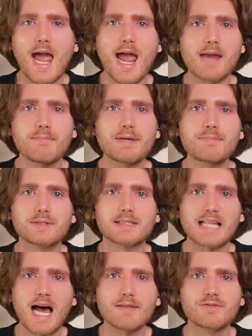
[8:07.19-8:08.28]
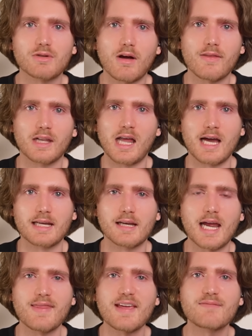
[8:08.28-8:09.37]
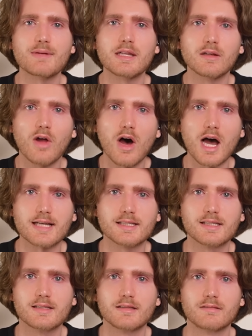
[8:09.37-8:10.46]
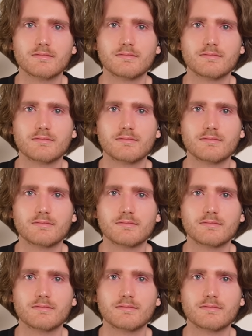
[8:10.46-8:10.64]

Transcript: And people's lives are on the line, and they've been lost.